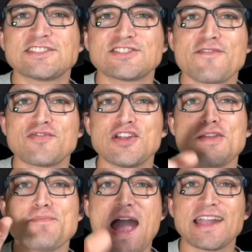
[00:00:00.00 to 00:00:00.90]
It's time for
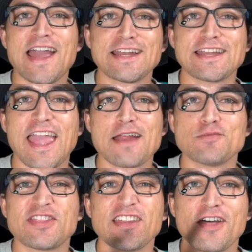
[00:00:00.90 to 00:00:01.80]
Dylan, back at it again
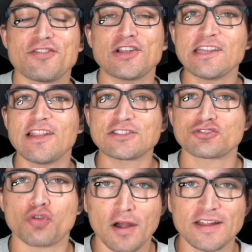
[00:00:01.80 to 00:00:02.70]
with another
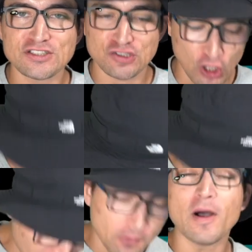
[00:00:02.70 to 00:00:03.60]
electronics tutorial.